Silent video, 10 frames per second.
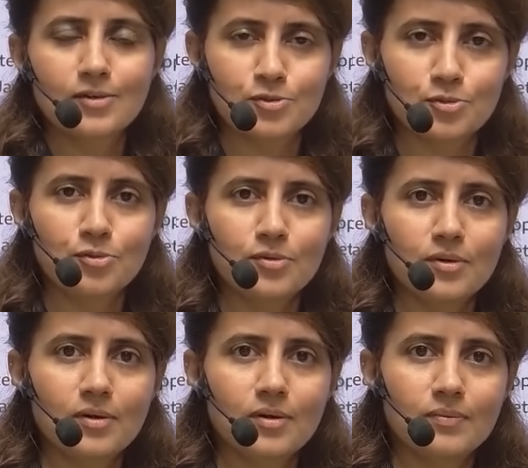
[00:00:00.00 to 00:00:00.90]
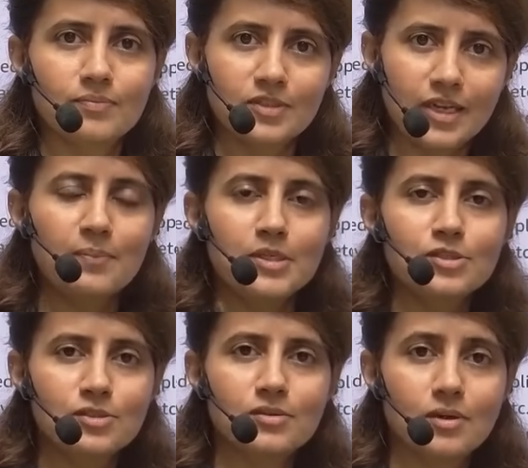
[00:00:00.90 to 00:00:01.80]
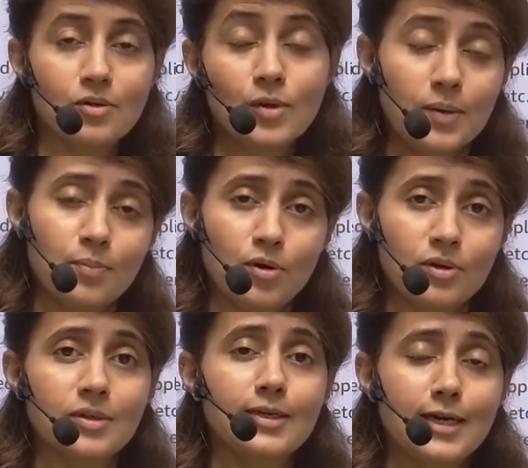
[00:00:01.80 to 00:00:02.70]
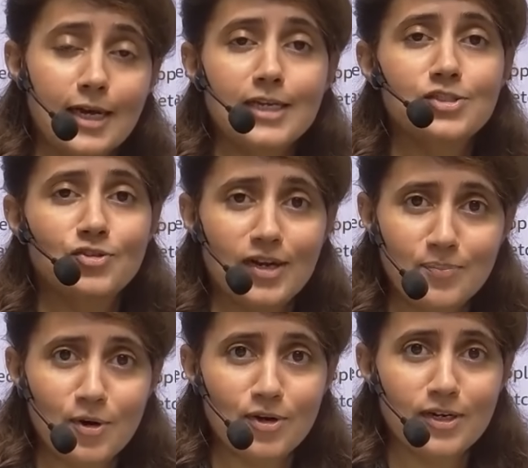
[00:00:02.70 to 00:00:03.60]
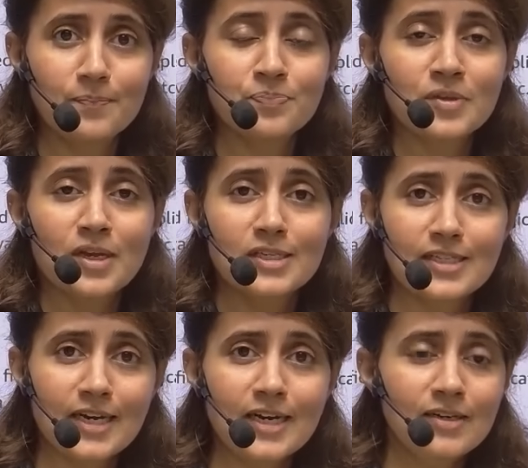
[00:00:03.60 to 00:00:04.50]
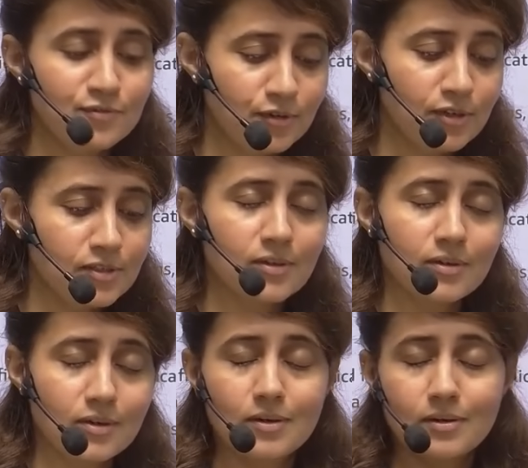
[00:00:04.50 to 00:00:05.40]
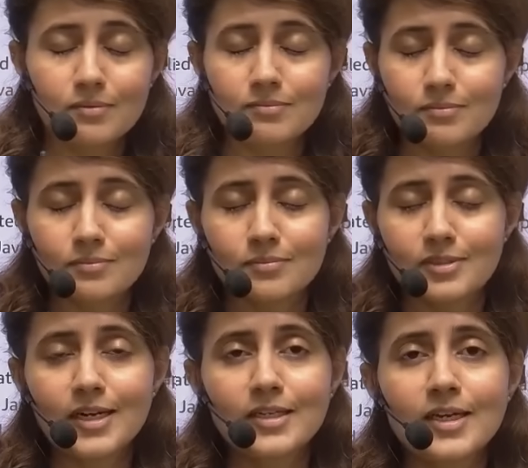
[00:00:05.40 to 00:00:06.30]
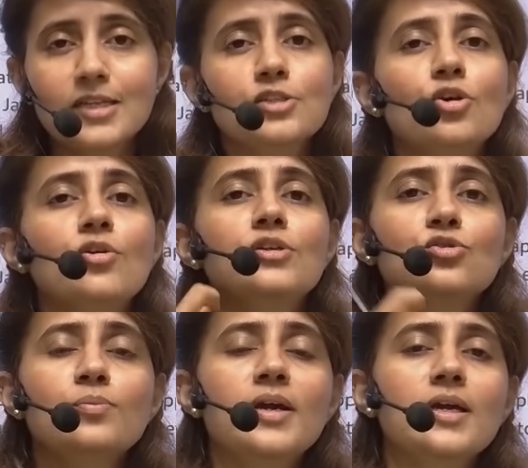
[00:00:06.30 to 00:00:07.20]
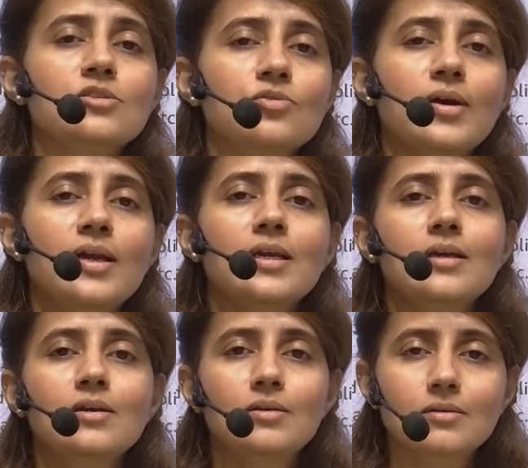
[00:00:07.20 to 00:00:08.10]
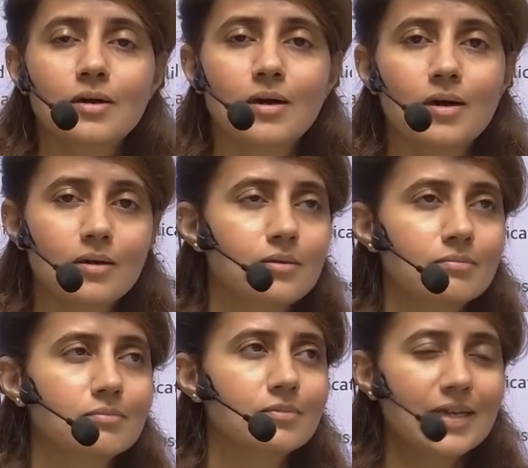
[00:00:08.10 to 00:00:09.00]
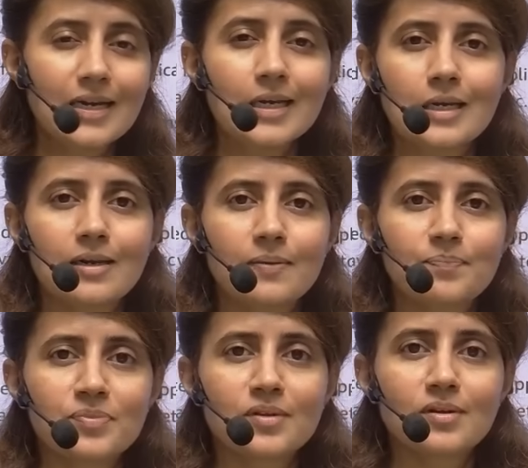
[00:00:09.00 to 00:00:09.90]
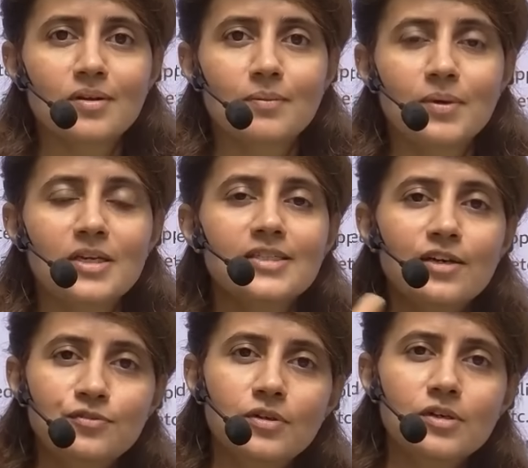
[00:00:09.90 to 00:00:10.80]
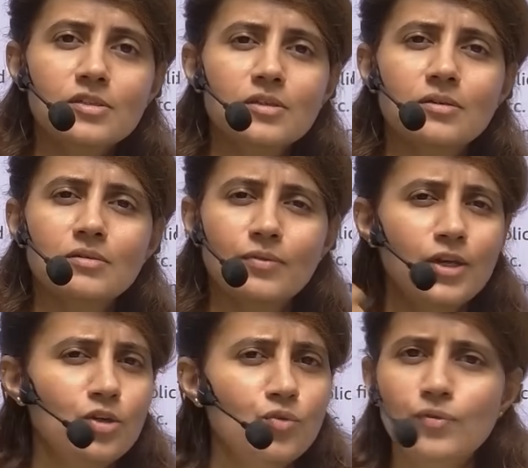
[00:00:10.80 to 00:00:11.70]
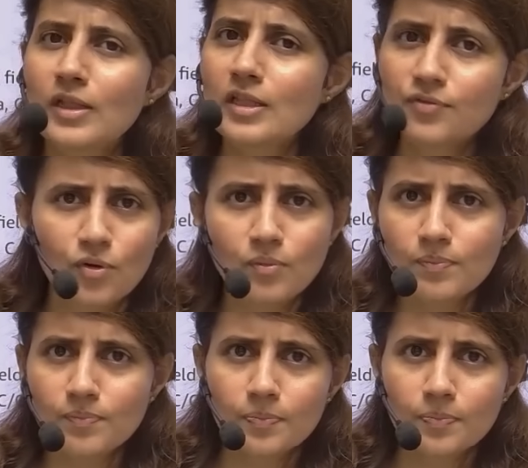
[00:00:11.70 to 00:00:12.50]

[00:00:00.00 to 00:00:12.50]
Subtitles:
So time is really important. The deadline is really important. Second thing is, your resume is really critical. Because at first, when you fill the form,